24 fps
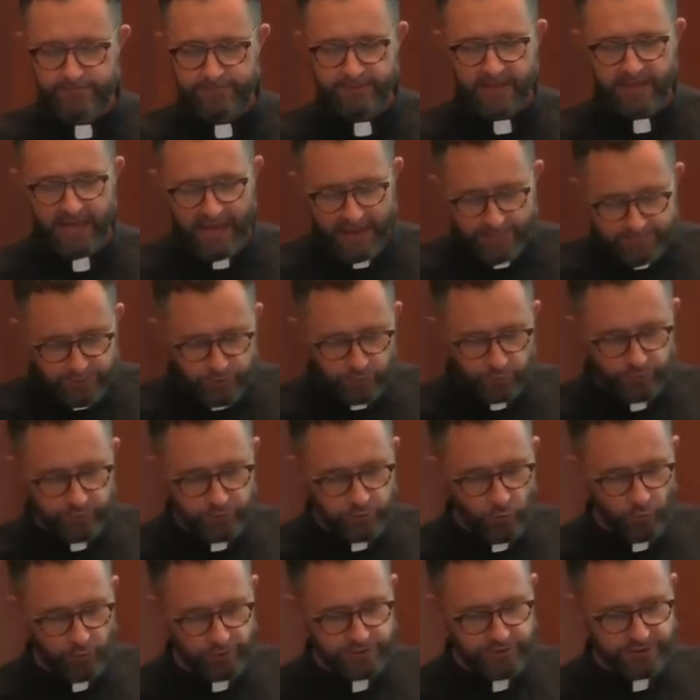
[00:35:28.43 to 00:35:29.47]
absolutely
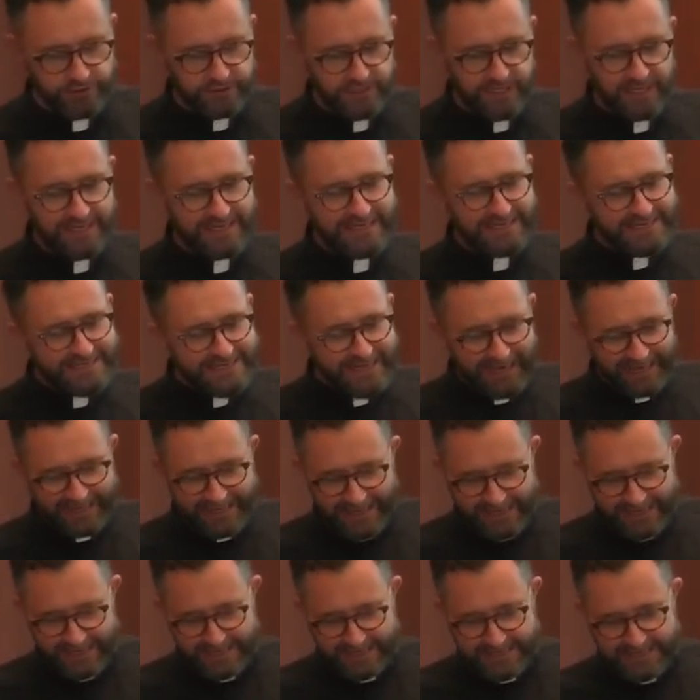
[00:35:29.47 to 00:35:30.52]
gorgeous.
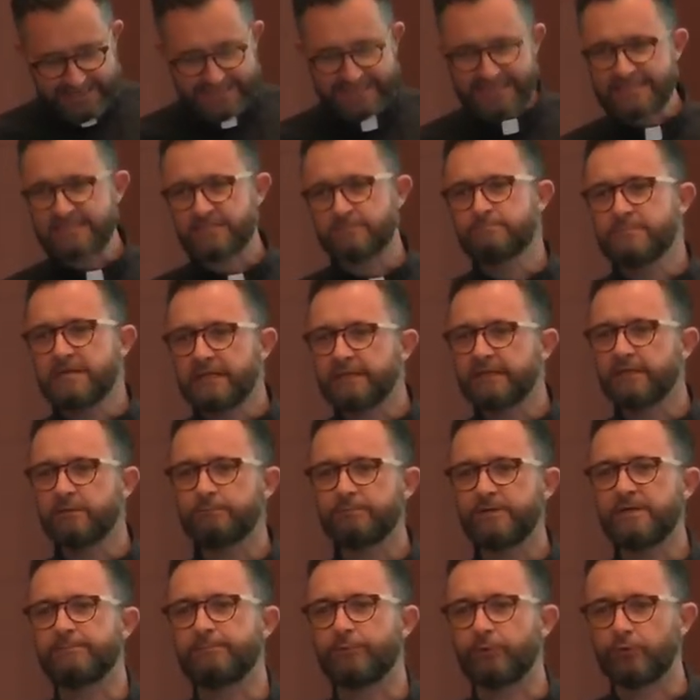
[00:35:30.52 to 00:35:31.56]
Again, six million
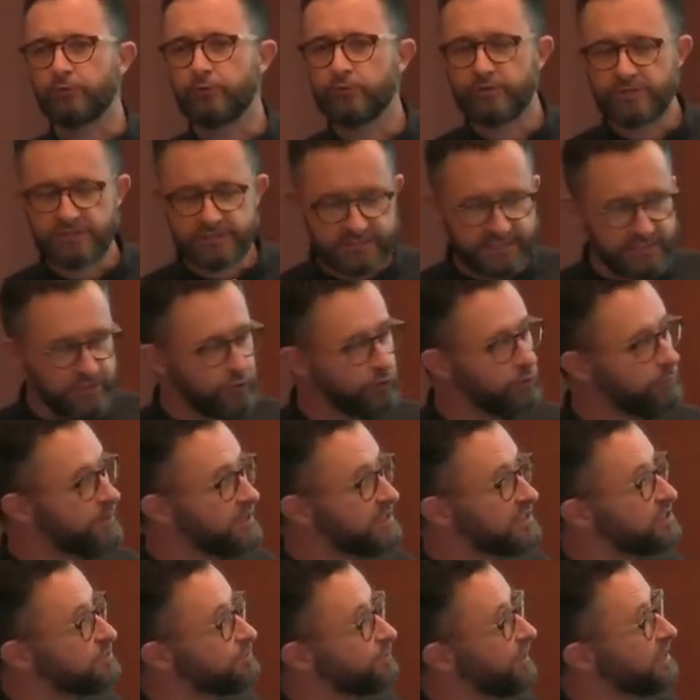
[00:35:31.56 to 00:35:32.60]
people who continue to be
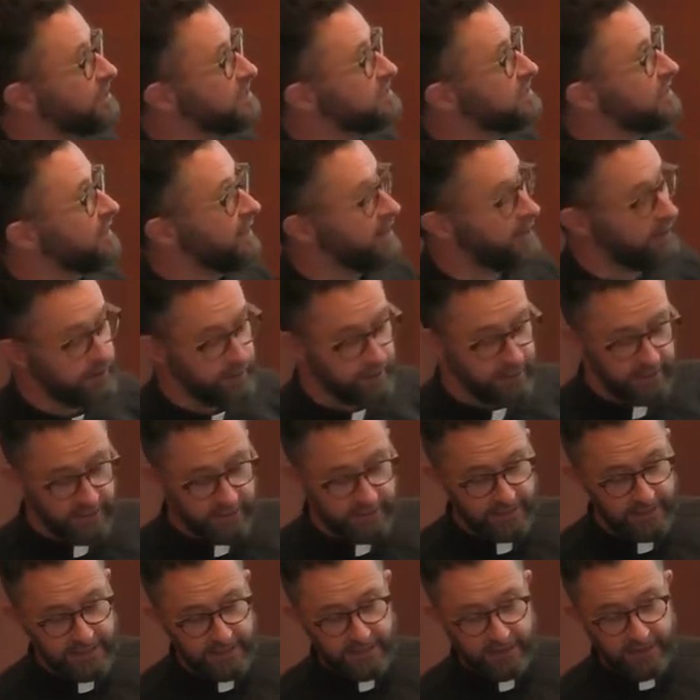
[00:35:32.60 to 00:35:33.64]
displaced there.
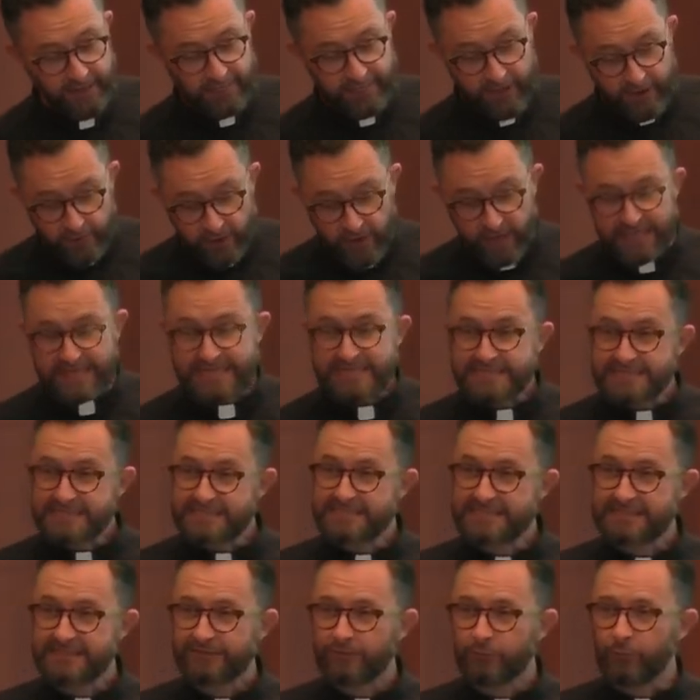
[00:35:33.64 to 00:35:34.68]
There
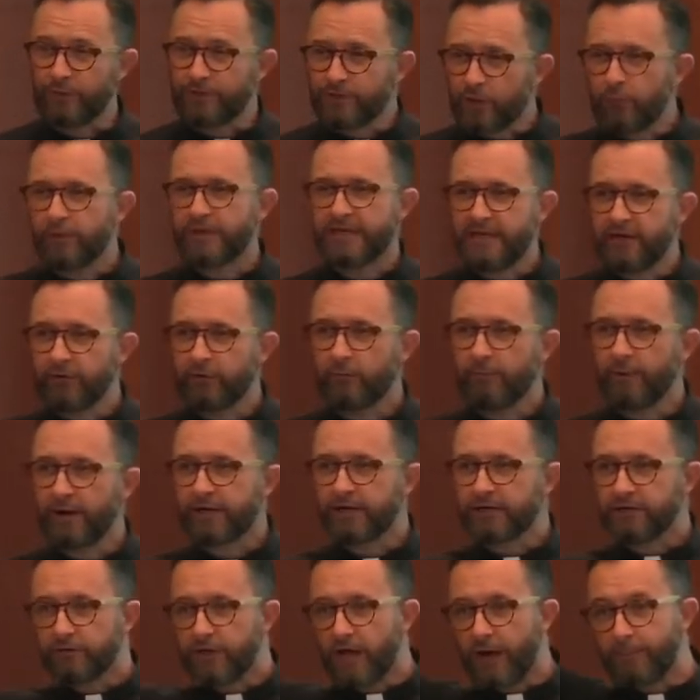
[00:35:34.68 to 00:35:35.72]
is, we don't hear about
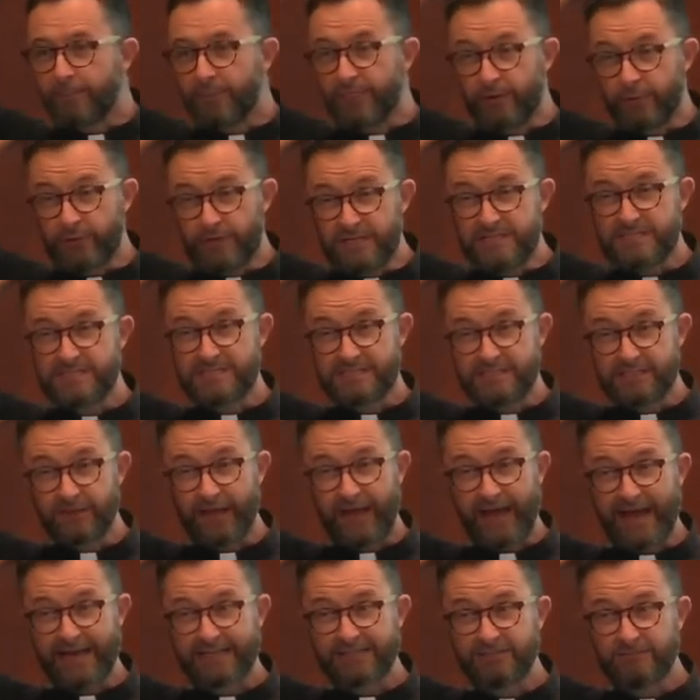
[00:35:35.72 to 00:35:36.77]
it a lot, but there is still
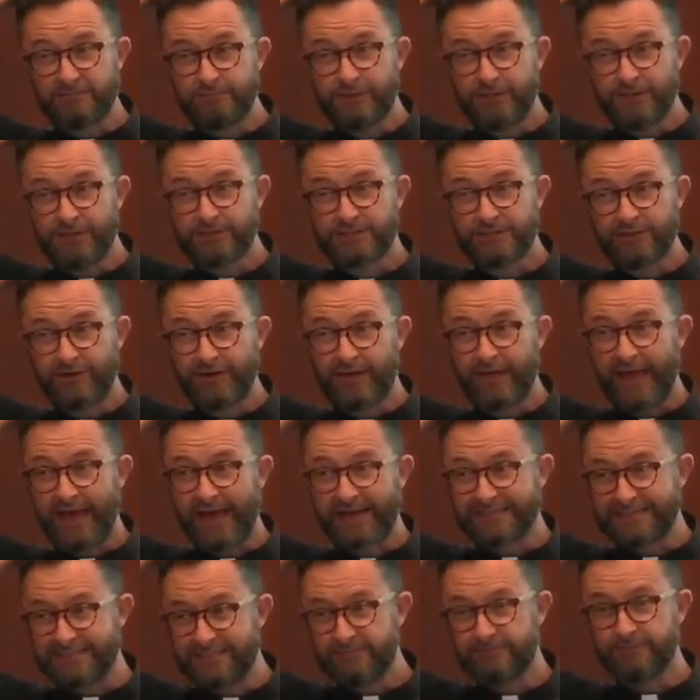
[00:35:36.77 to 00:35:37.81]
active military
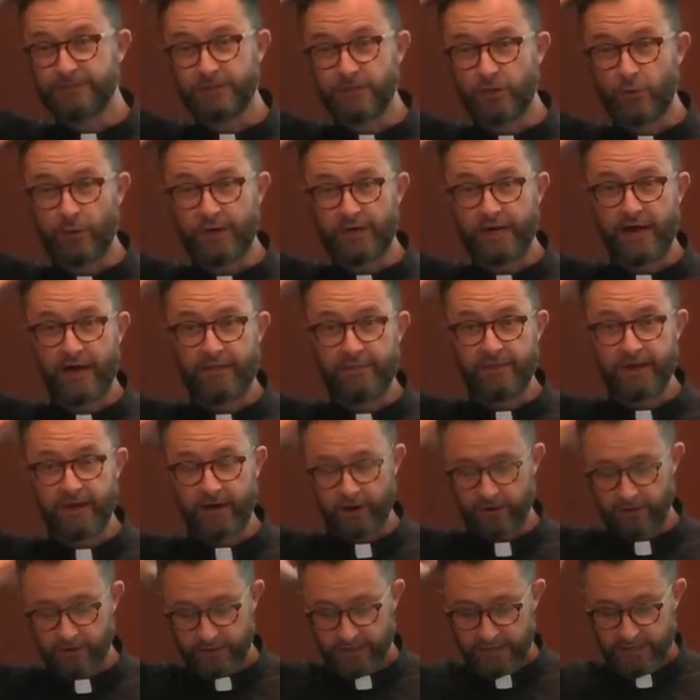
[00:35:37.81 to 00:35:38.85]
activity going on
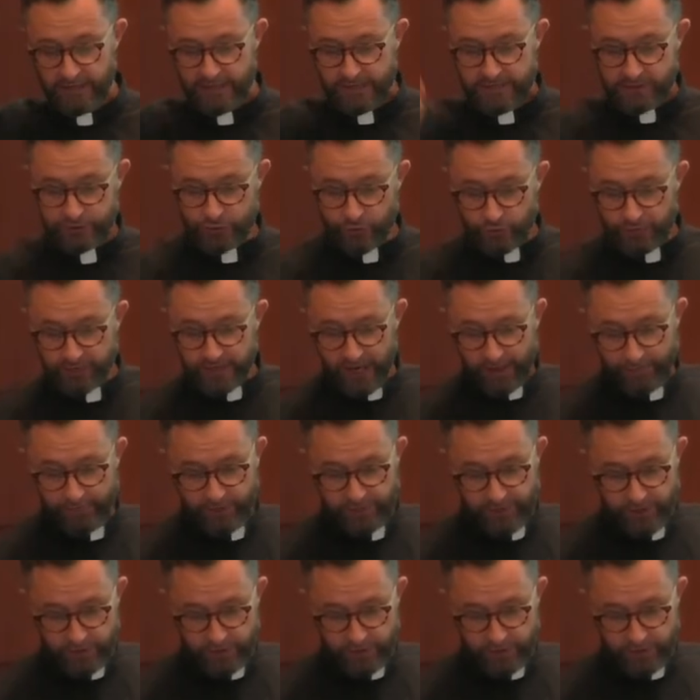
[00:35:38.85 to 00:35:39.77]
there. Certainly up in the